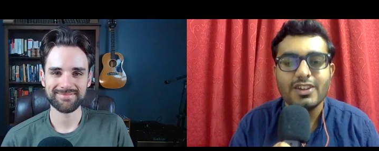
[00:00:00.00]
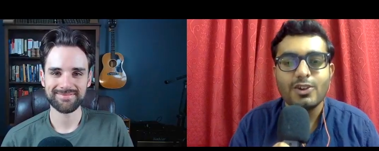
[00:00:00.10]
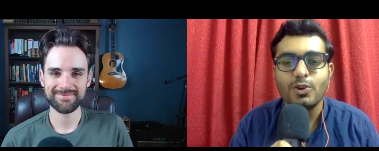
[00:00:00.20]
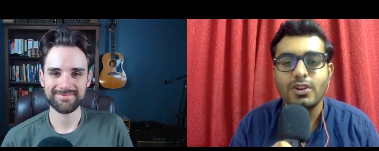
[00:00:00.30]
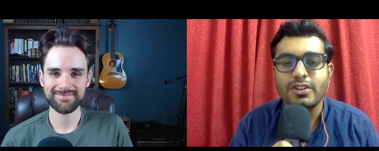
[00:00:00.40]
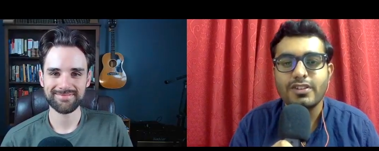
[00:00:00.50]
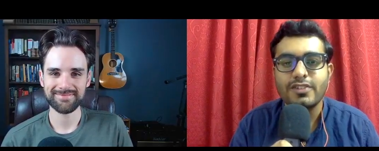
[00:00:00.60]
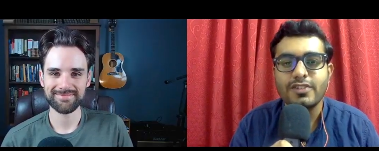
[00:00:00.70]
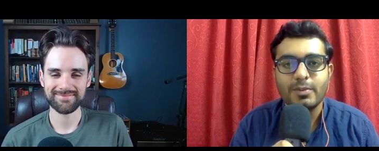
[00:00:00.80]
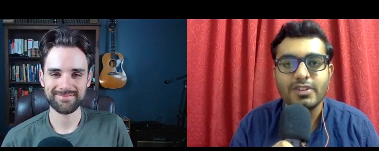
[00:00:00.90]
Speaker 1: who runs the
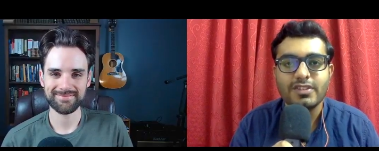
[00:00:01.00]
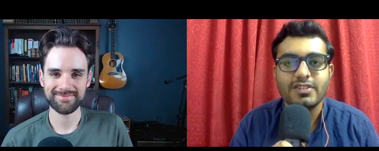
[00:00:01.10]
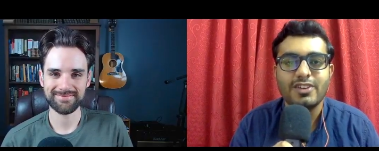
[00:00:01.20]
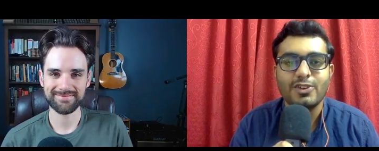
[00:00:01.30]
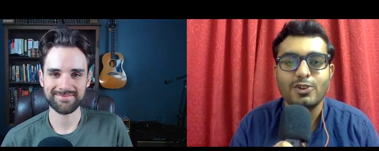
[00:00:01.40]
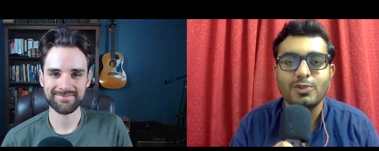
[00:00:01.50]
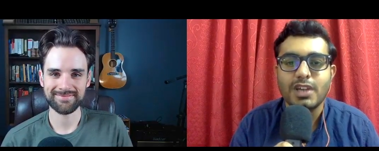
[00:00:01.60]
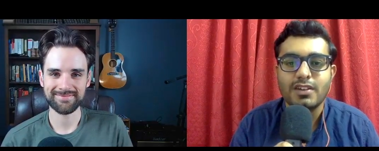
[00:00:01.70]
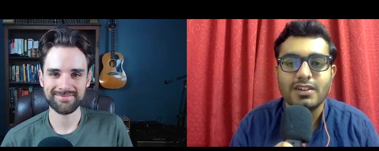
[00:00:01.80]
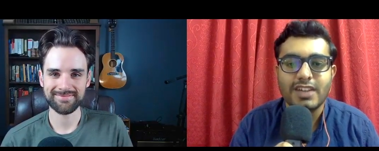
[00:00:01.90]
famous YouTube
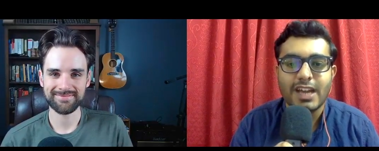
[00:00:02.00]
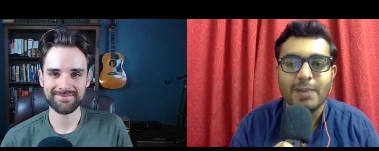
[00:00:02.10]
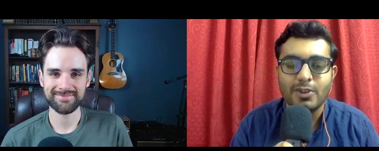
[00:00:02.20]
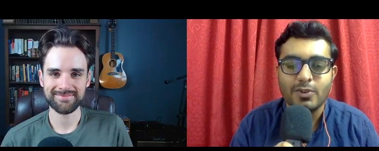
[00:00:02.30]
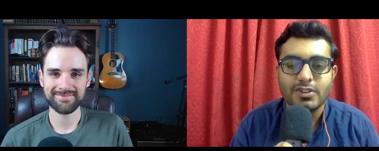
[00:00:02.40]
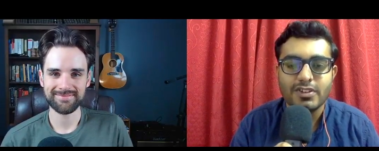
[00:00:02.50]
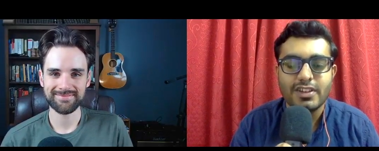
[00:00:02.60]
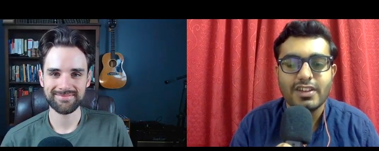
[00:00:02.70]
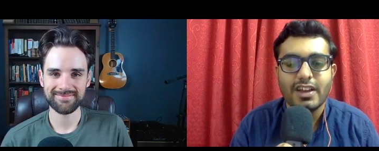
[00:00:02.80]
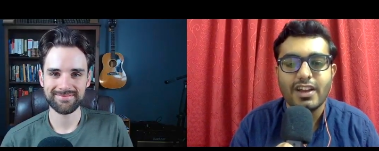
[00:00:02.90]
channel Dapp University
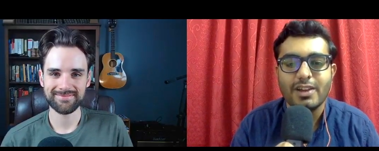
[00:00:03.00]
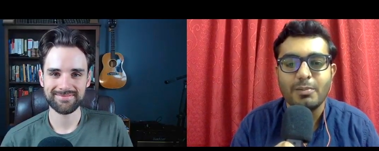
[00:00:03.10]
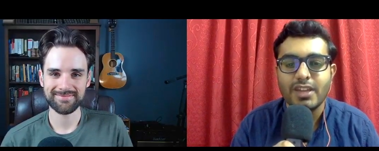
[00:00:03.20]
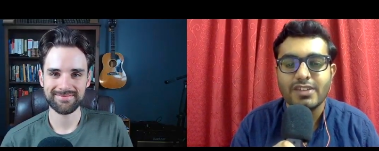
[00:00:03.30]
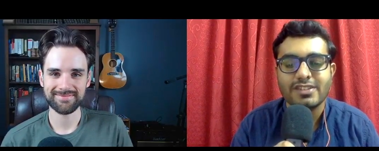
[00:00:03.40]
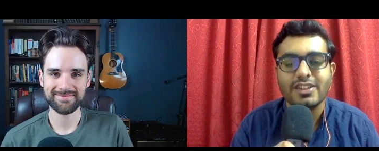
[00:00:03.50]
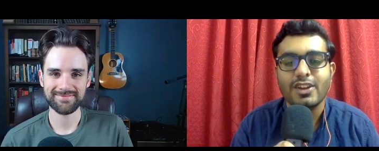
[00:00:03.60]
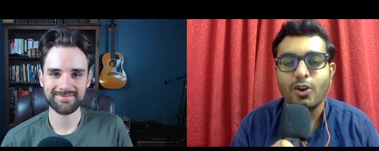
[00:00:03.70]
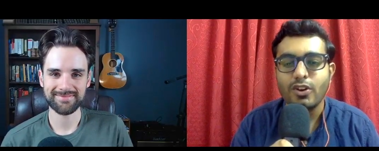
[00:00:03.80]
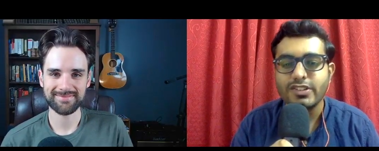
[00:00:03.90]
and makes
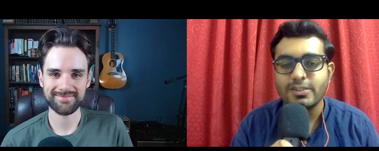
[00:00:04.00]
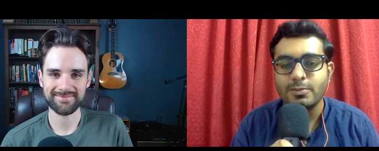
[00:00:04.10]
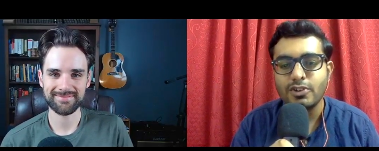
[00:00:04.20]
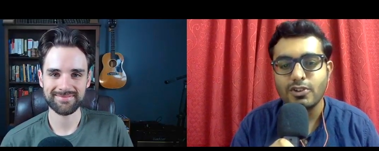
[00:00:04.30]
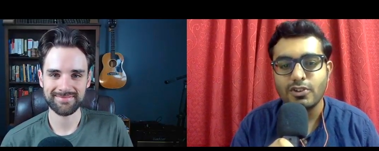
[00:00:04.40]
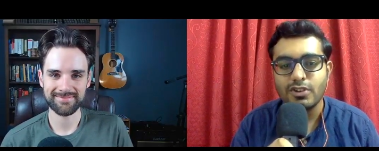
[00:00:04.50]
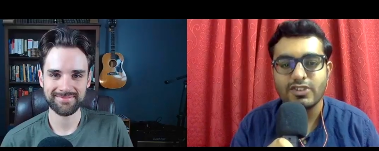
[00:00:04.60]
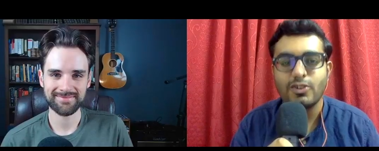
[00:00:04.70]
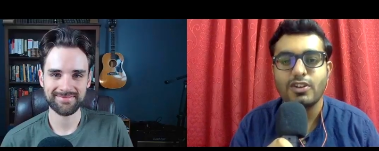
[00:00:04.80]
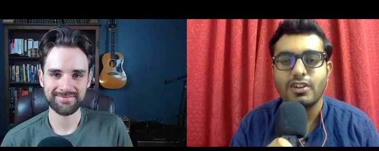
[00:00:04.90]
awesome tutorials
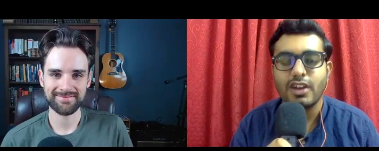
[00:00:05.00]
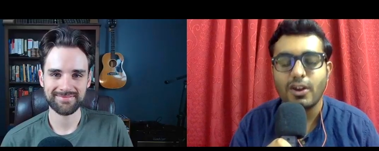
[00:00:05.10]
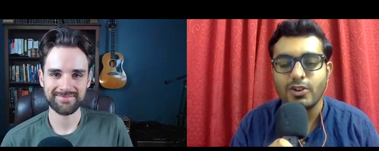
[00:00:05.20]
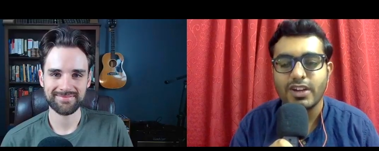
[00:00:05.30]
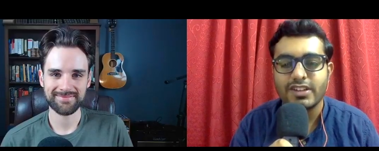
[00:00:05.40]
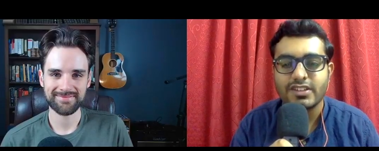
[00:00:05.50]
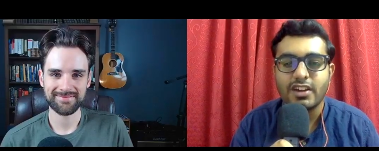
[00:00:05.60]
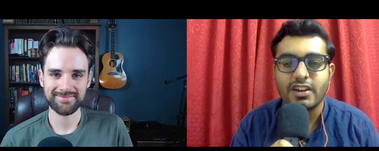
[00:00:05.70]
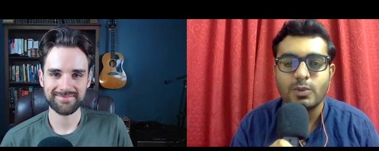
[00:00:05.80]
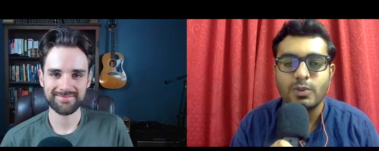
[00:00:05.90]
on how to get
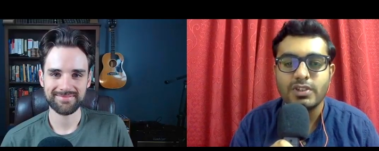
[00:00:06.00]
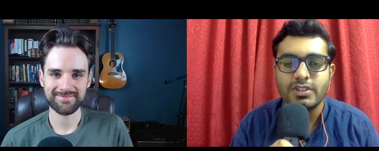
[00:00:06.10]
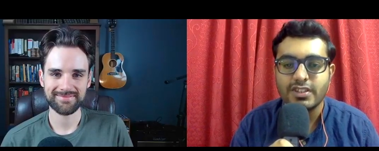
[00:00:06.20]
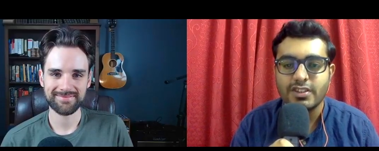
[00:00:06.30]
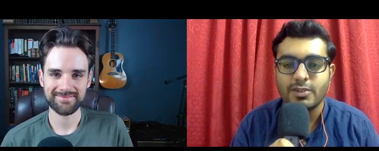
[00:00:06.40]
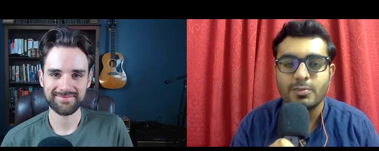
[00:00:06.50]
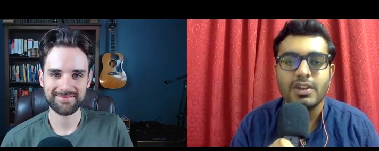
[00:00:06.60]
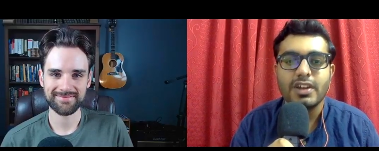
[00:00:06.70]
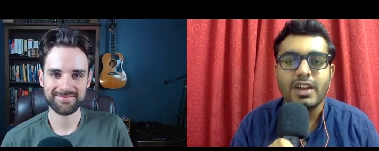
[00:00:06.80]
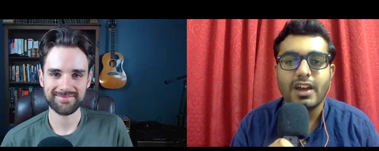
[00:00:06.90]
started with Ethereum
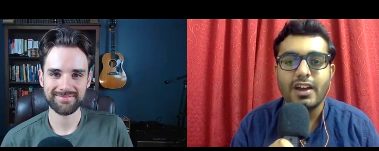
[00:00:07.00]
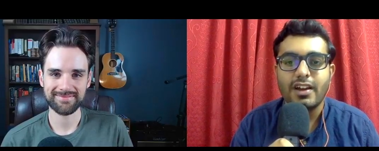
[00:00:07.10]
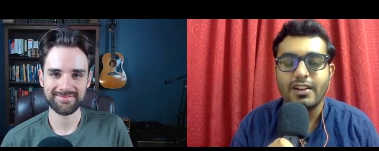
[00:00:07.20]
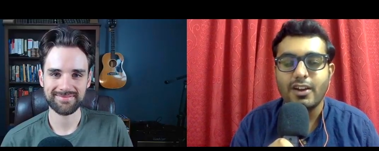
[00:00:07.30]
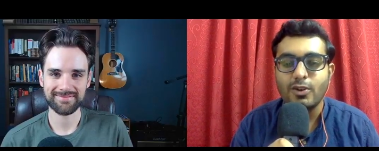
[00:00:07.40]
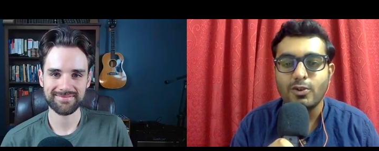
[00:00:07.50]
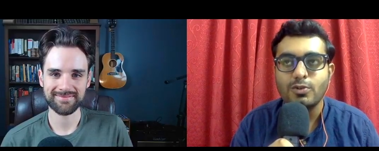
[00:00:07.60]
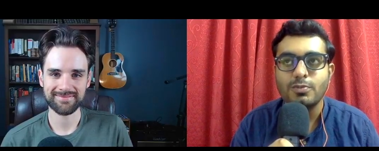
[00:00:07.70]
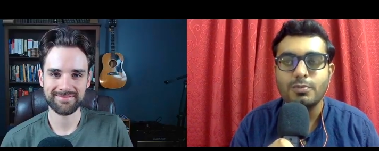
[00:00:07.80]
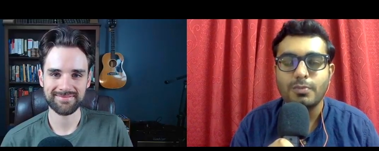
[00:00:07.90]
and how to
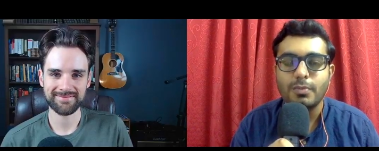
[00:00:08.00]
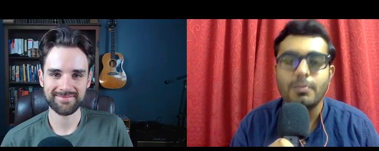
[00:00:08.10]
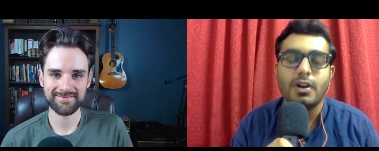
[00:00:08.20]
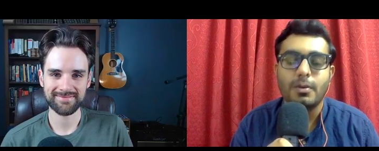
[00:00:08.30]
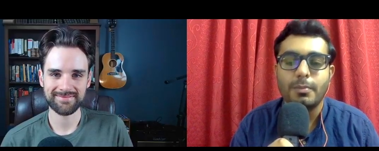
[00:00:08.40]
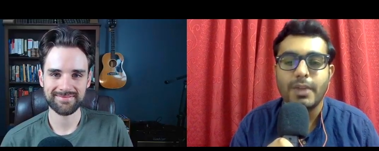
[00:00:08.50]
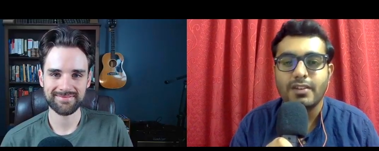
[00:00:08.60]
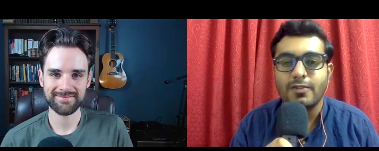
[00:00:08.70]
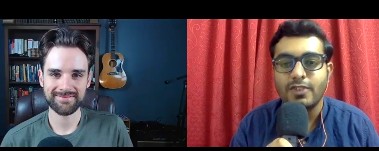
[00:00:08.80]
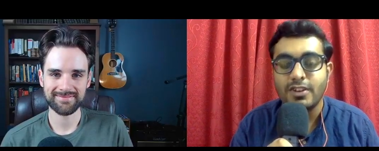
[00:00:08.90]
uh, make
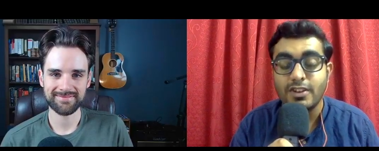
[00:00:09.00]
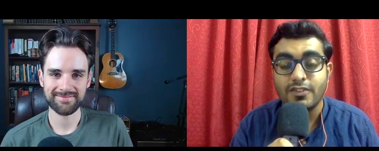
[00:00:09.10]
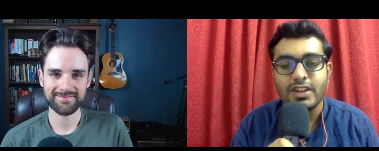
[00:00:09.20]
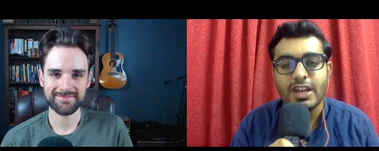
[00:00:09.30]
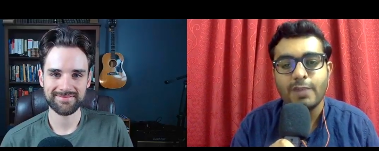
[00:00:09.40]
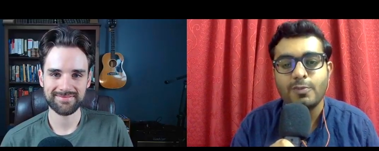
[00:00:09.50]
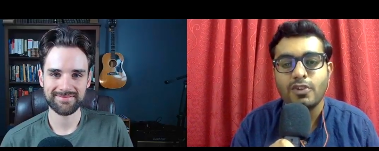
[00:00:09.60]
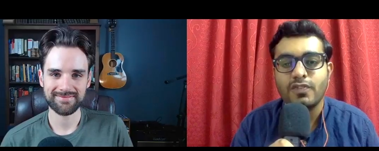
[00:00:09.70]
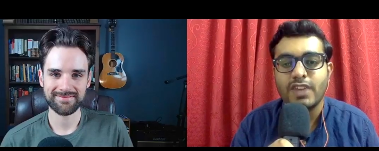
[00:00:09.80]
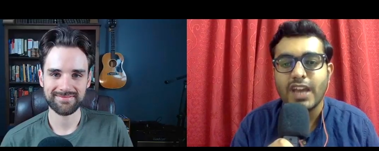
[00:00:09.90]
different types of
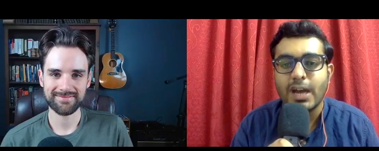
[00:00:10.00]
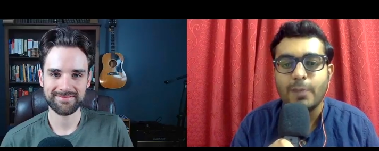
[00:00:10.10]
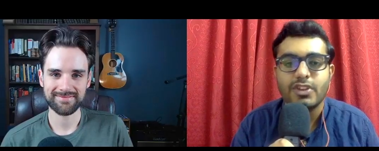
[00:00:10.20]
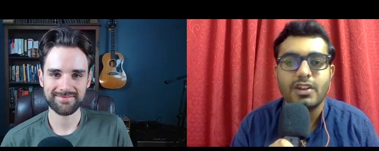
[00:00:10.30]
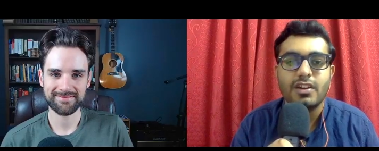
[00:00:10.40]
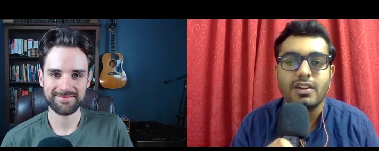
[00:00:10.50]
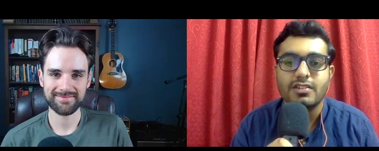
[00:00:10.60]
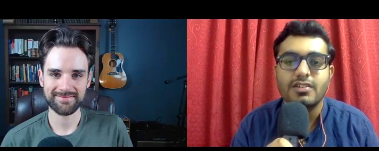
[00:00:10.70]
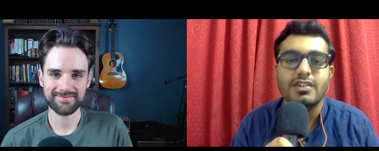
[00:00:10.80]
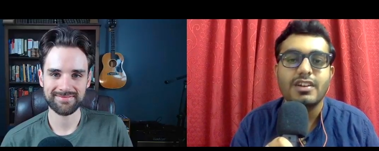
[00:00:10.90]
dApps and other